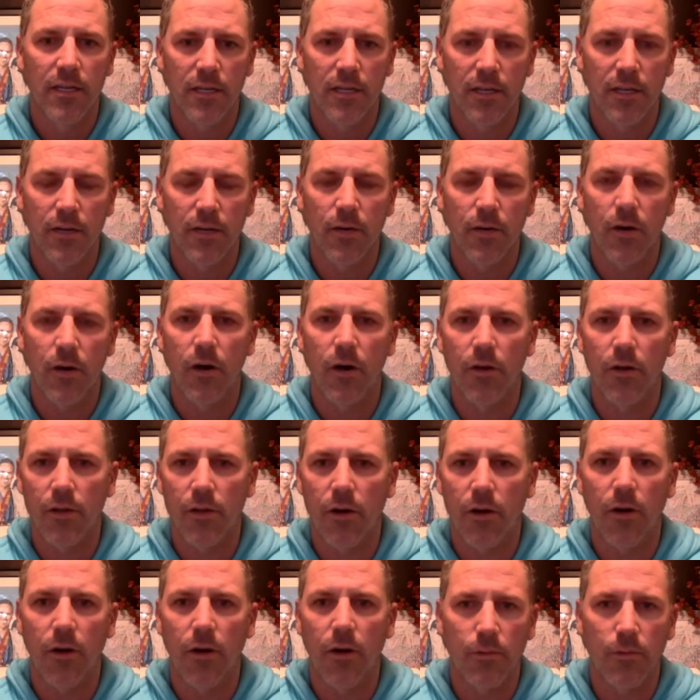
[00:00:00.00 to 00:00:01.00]
all the
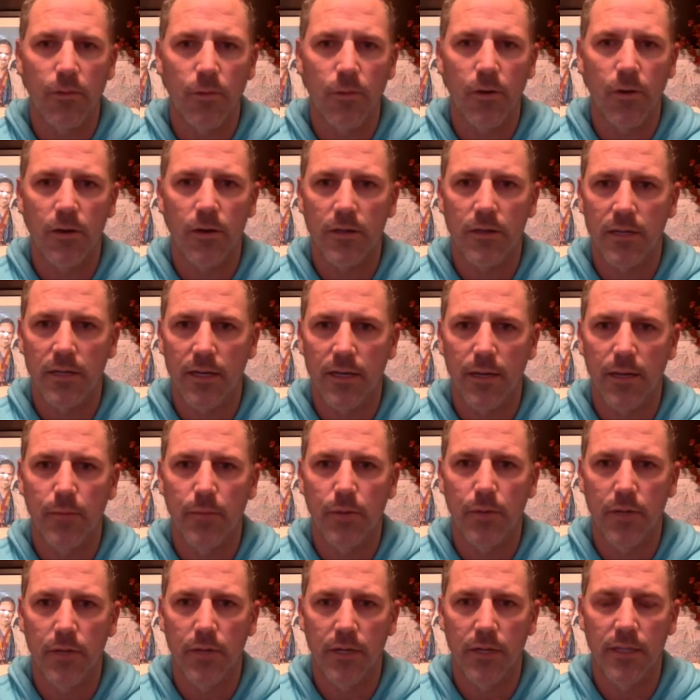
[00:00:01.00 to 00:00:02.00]
hard work that I
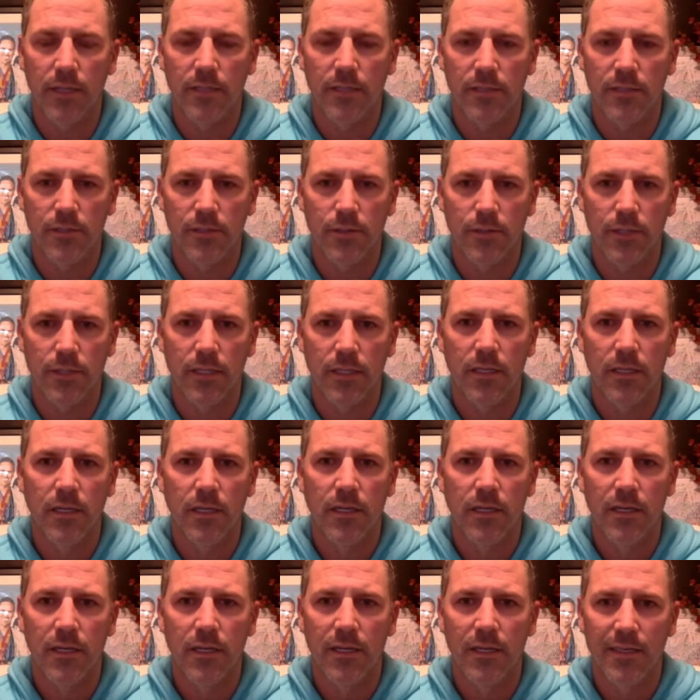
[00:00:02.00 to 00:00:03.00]
put into it
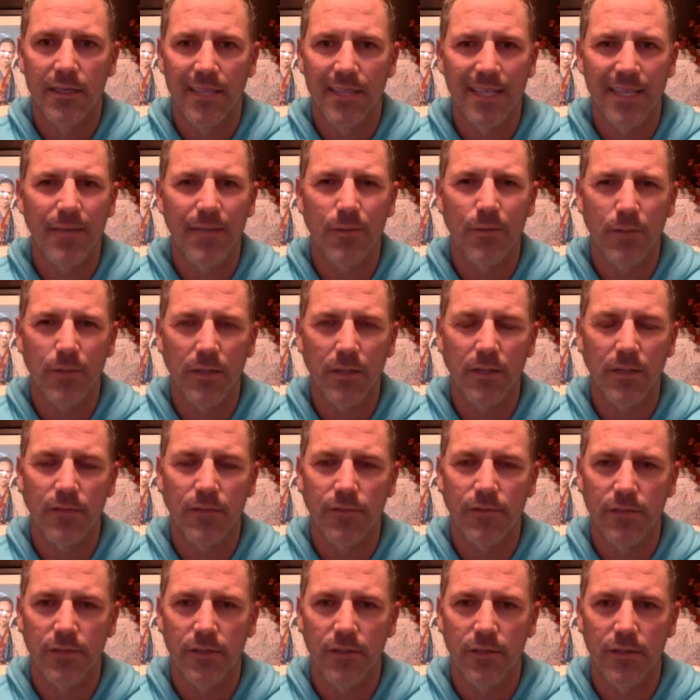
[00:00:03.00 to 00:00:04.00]
didn't really
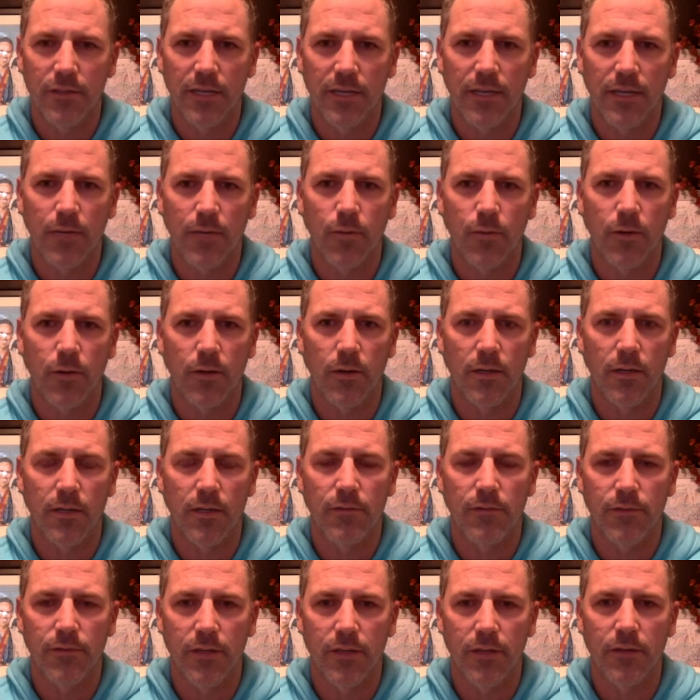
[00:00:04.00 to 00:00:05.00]
feel like work. It
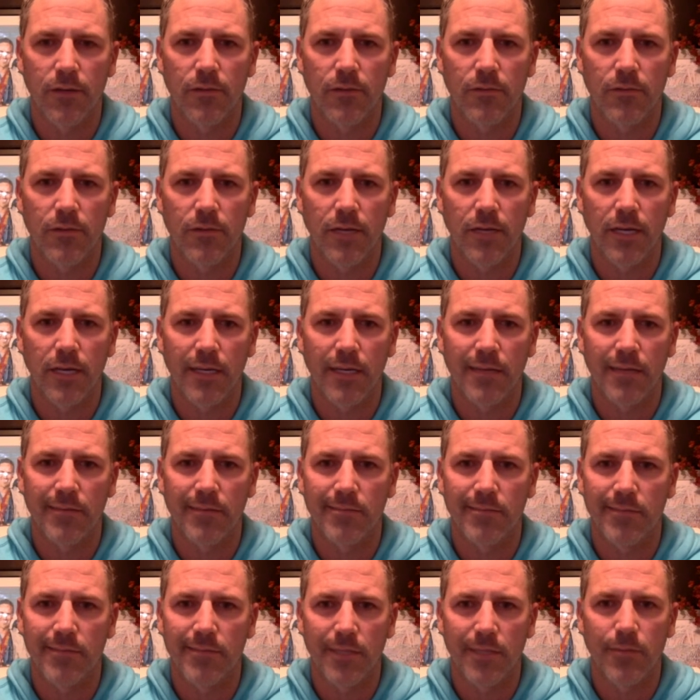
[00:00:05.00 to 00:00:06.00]
felt like
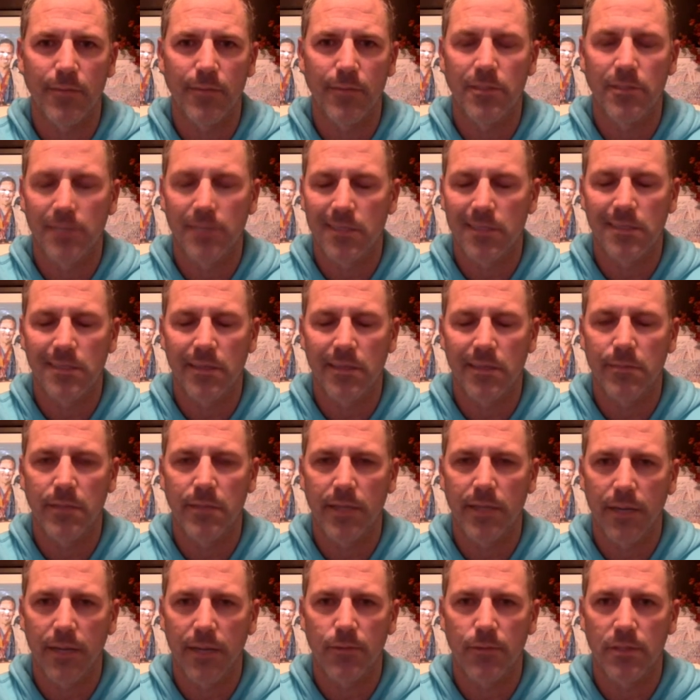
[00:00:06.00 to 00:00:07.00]
it was just something
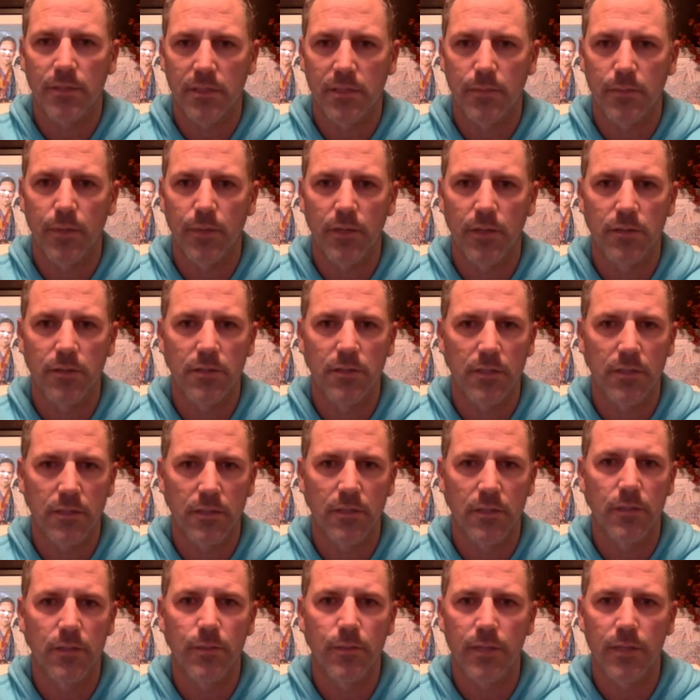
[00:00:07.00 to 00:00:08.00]
I was supposed to
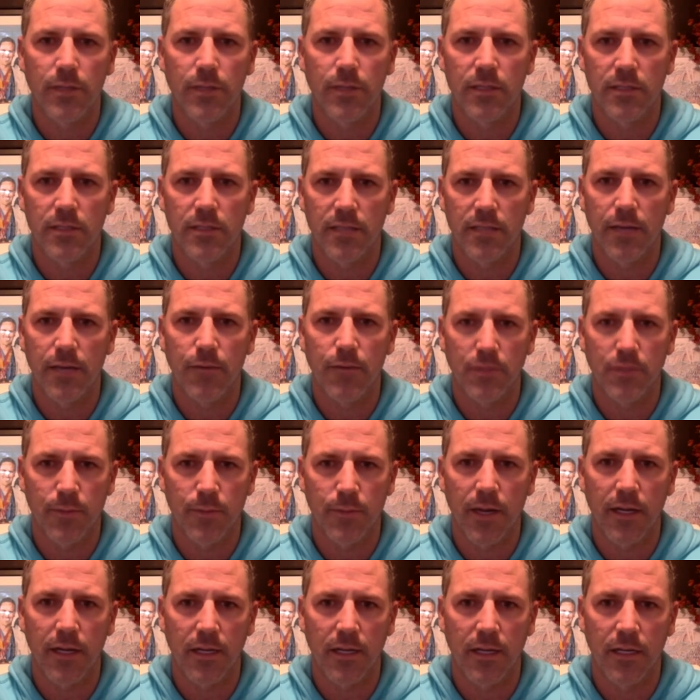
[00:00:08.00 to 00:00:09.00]
do because that was
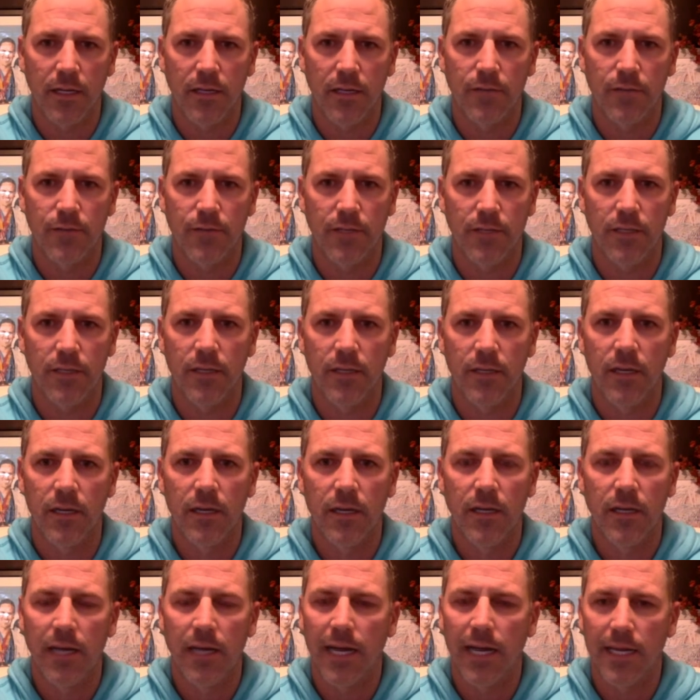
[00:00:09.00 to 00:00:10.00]
my gift and
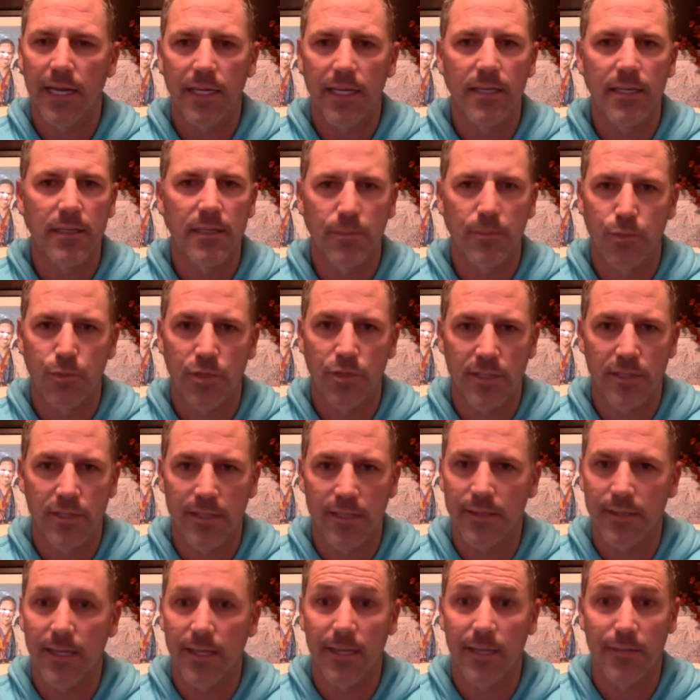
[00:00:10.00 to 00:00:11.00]
I needed to present
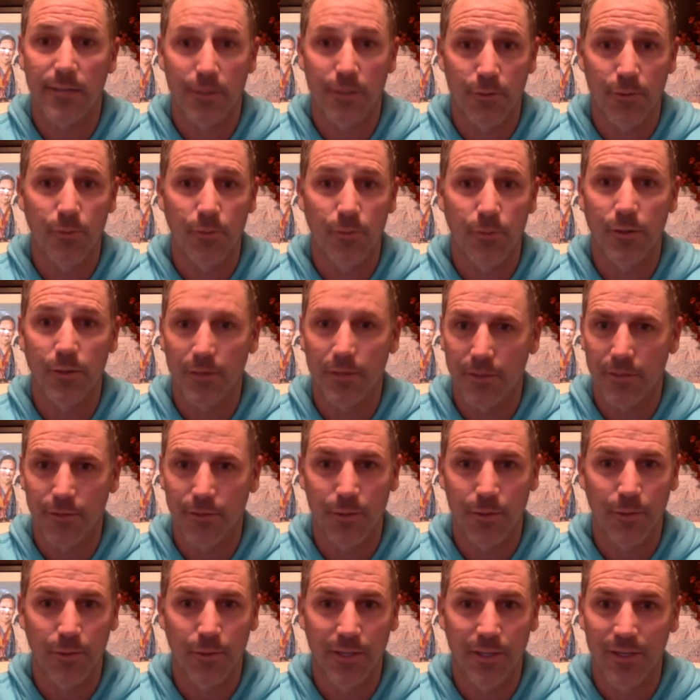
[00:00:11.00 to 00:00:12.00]
that to the world, if you
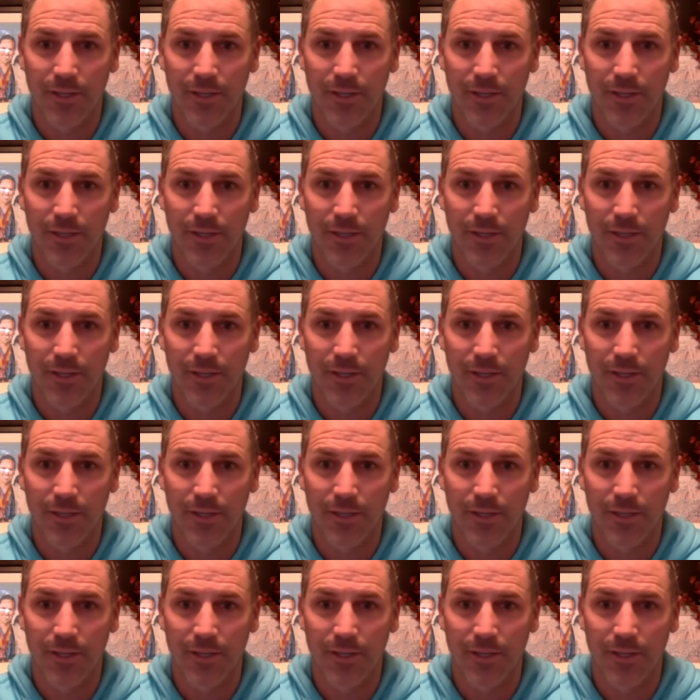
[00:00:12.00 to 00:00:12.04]
will.